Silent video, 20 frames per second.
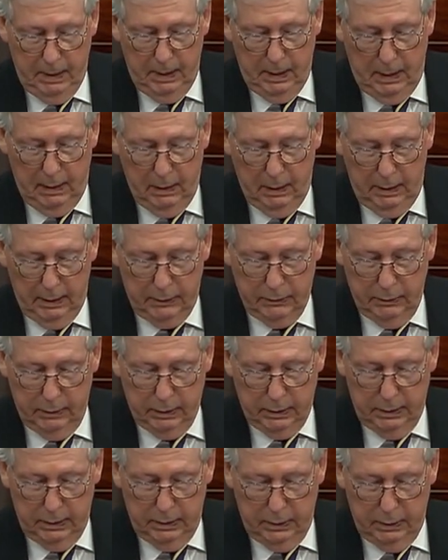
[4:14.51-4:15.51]
Our electric
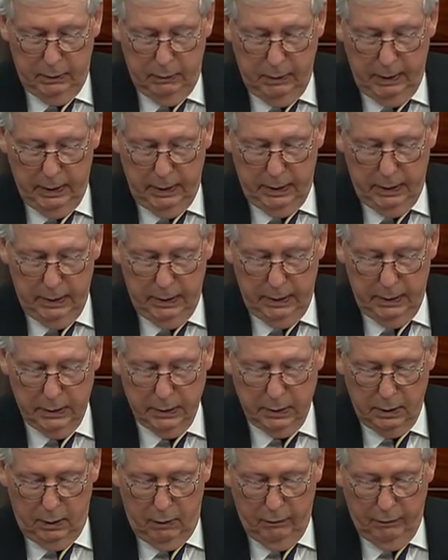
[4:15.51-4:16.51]
grid is
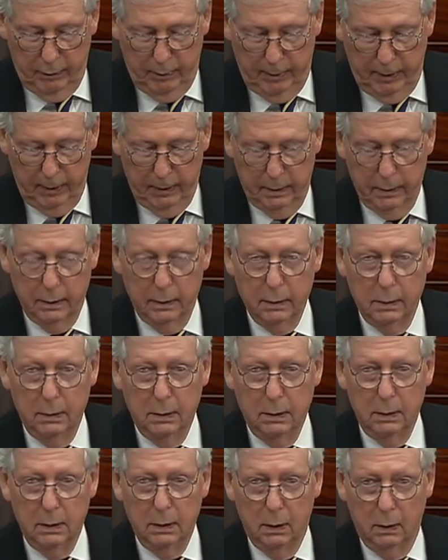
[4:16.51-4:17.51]
overburdened
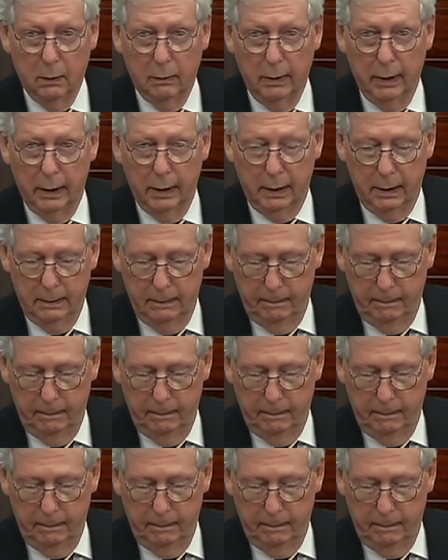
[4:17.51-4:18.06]
already,